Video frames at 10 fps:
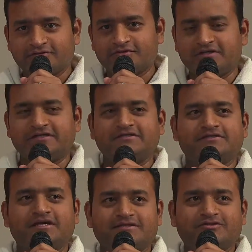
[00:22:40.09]
Is
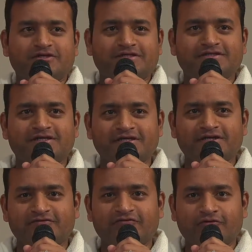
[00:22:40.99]
actually surrender
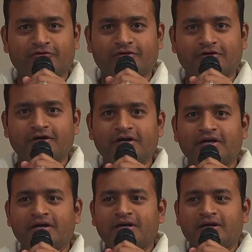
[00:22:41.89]
for
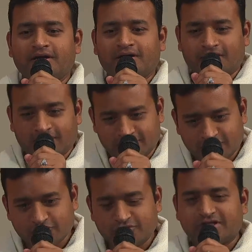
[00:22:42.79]

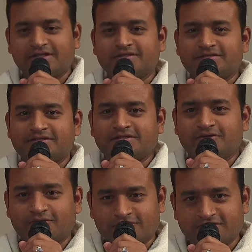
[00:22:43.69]
sociality
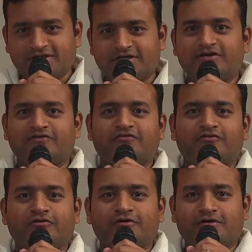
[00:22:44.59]
or surrender
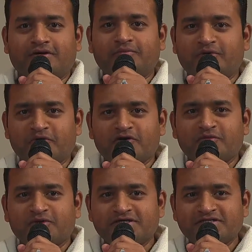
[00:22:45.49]
for Brahma
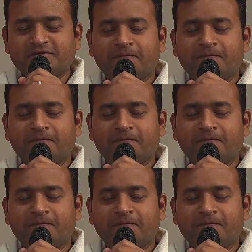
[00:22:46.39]
Kumaris.